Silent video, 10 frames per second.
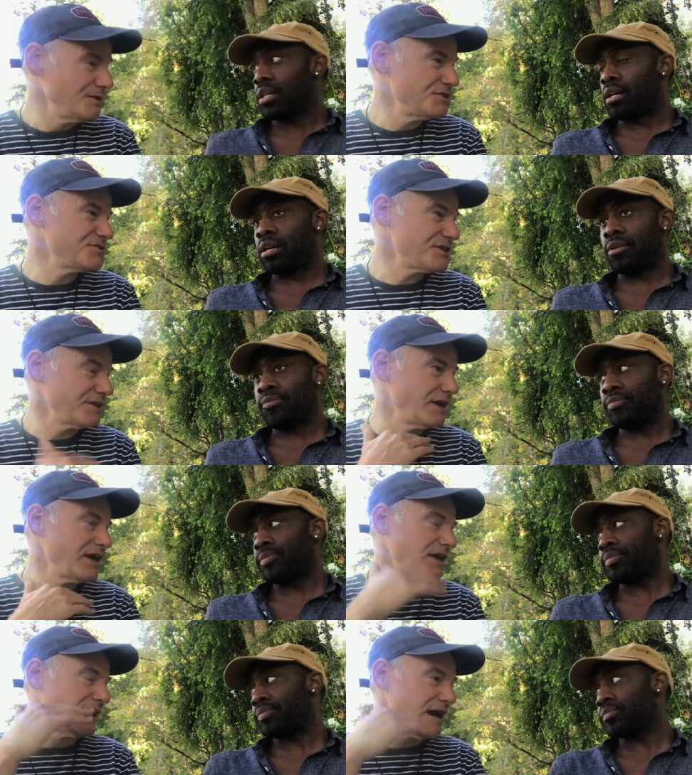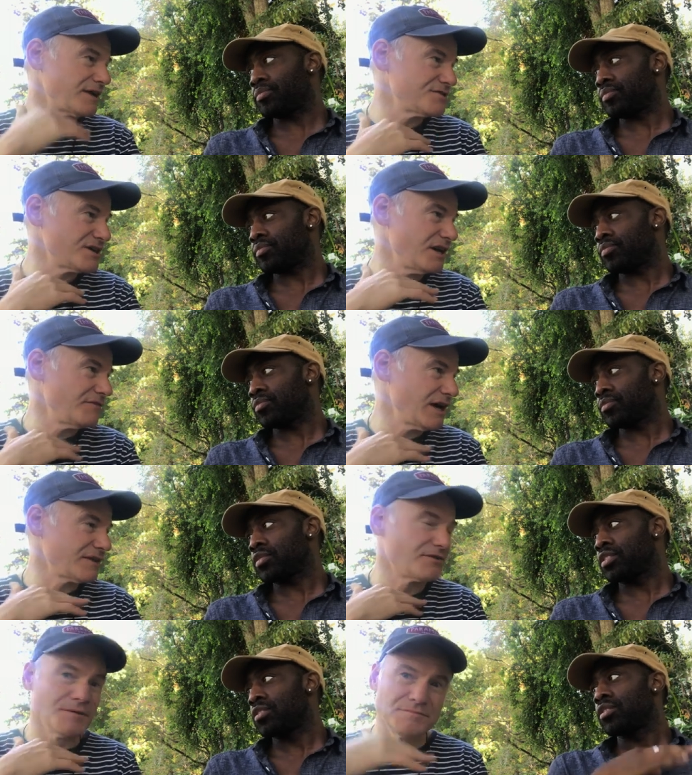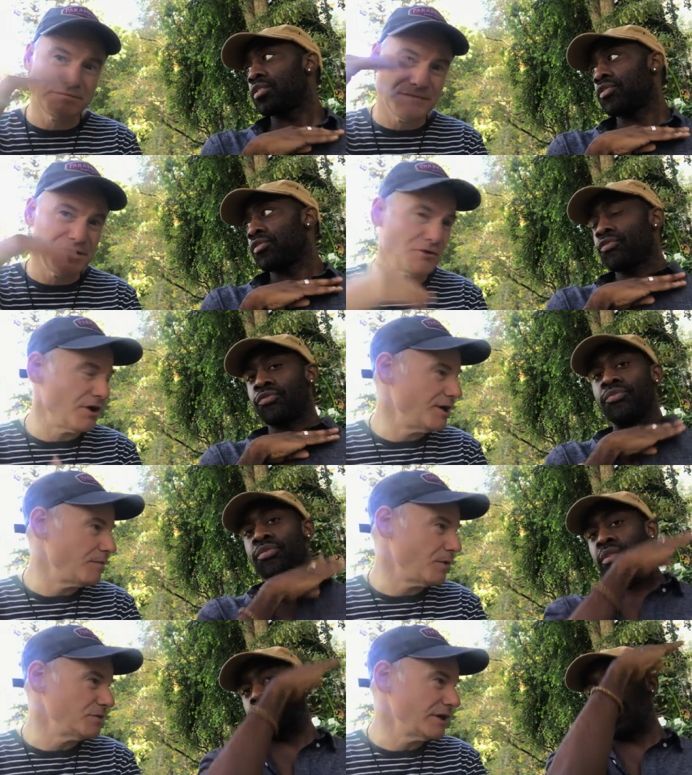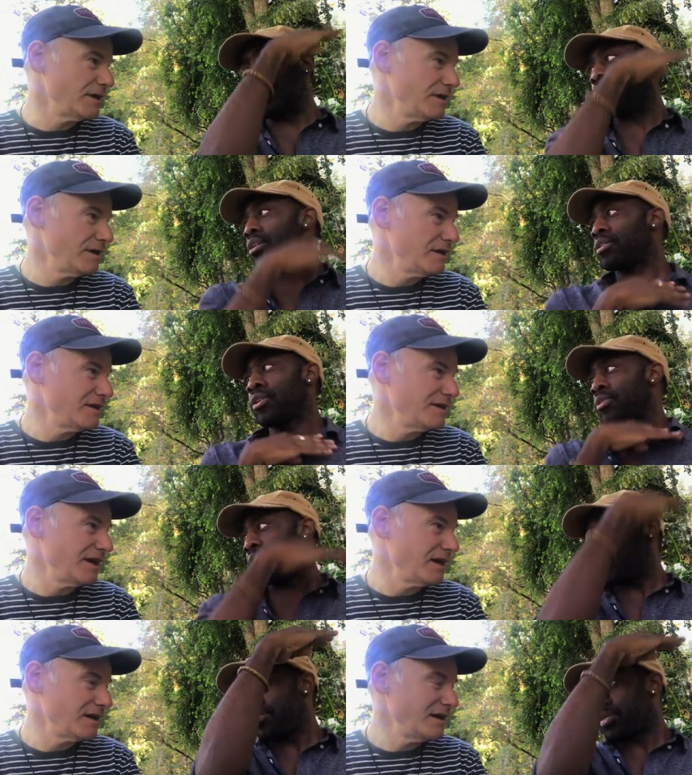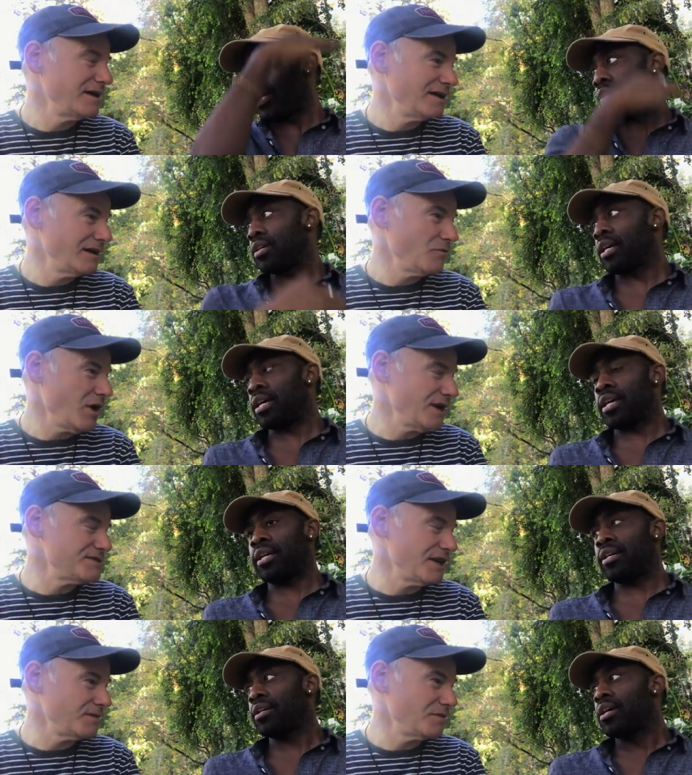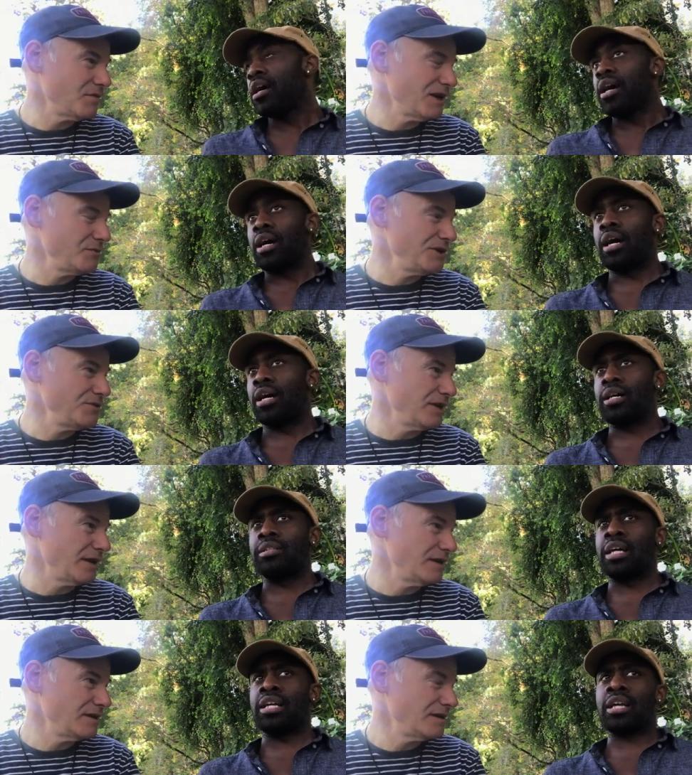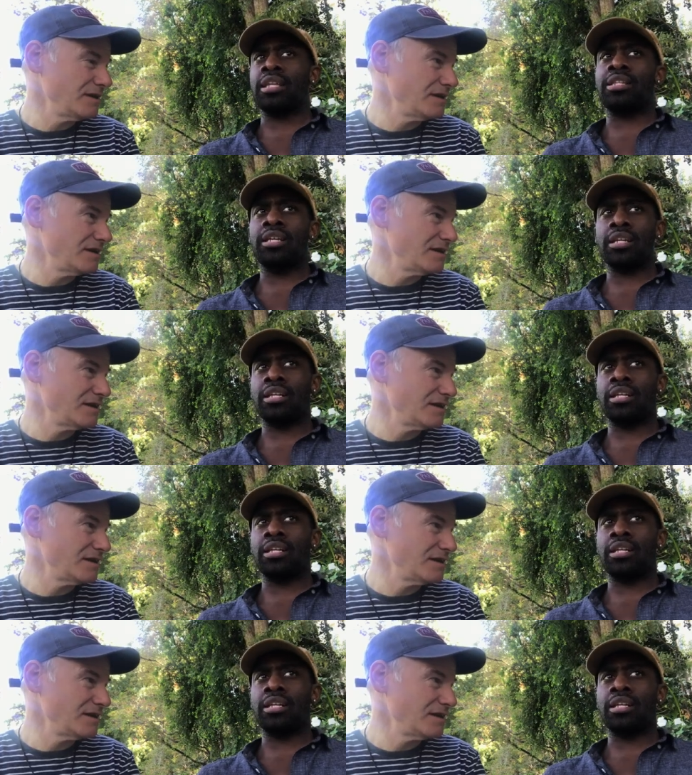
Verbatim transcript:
Speaker 1: So you're um, saying the LA actors kind of act from here on up on Here, here on yeah. yeah. Why is that? Well, why did we do that?
Speaker 2: I, I think